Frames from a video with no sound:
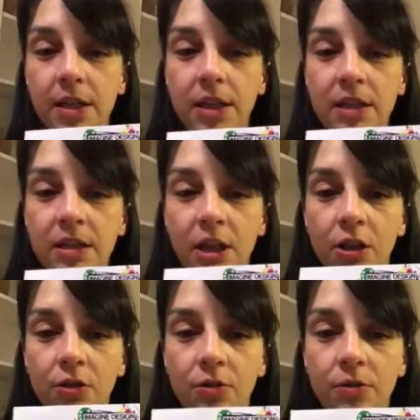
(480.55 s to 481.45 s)
that these
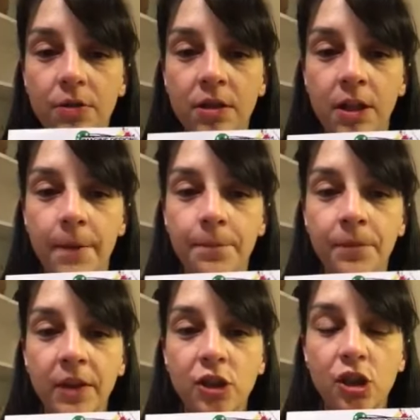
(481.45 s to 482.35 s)
circles
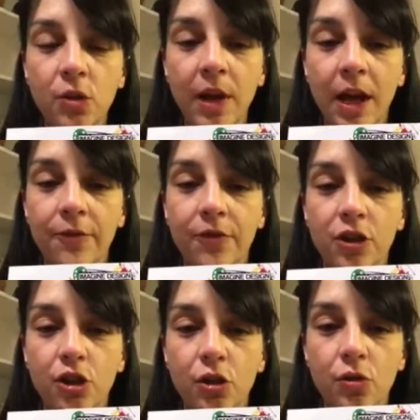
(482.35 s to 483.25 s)
do have
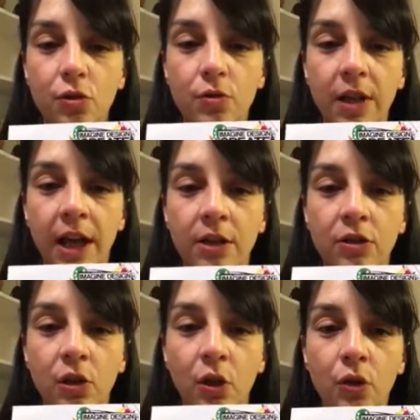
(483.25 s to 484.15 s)
a doodled
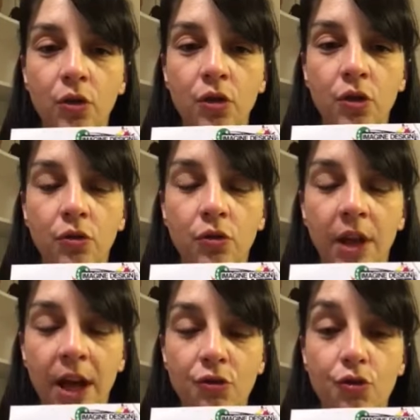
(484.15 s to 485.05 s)

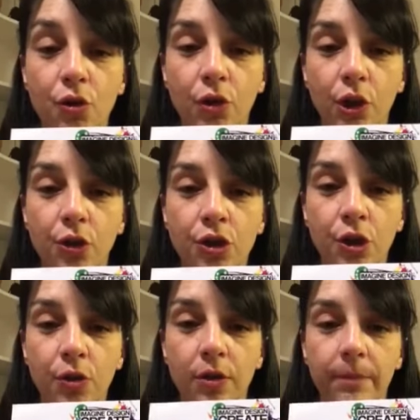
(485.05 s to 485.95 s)
hand-drawn look
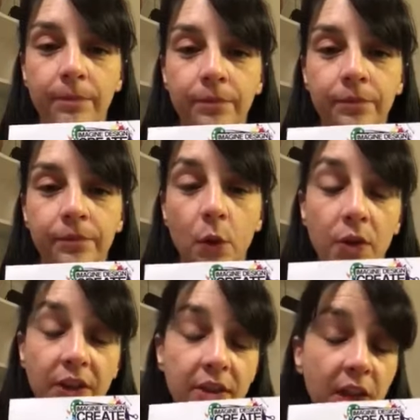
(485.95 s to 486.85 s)
to them.
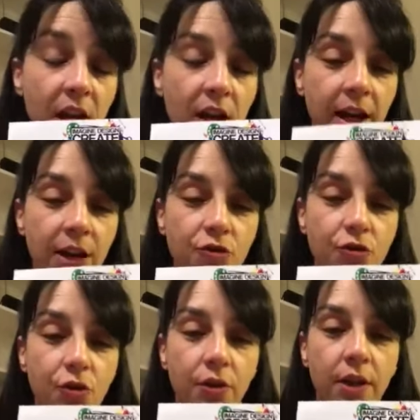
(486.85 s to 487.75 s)
That they are
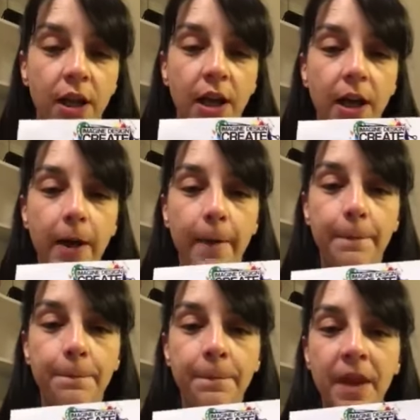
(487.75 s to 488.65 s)
hand-drawn.
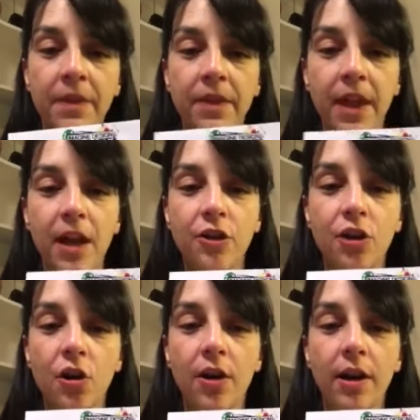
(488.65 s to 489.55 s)
They are
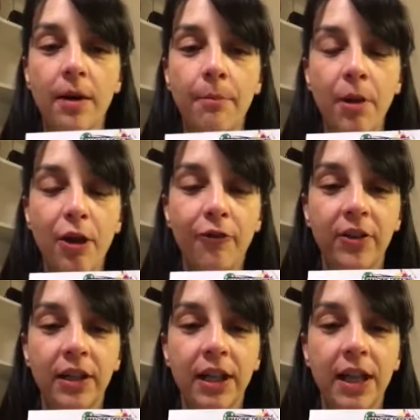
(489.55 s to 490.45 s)
not
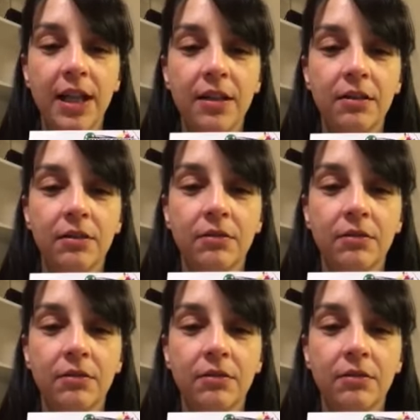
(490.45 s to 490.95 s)
perfectly